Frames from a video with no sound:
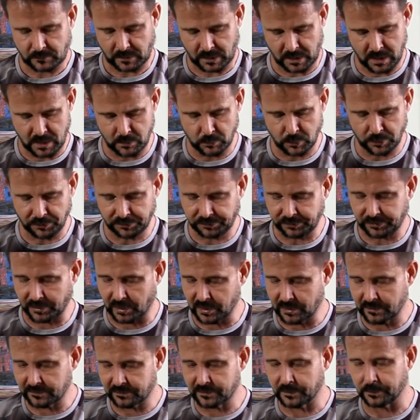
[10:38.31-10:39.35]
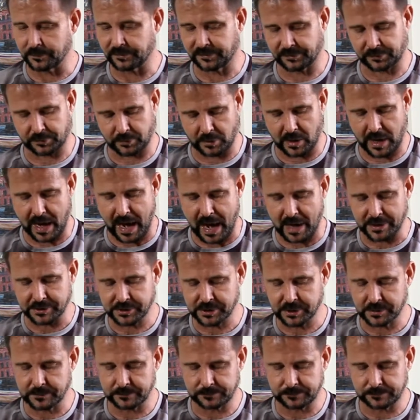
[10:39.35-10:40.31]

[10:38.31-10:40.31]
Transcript: and we'll start from scratch.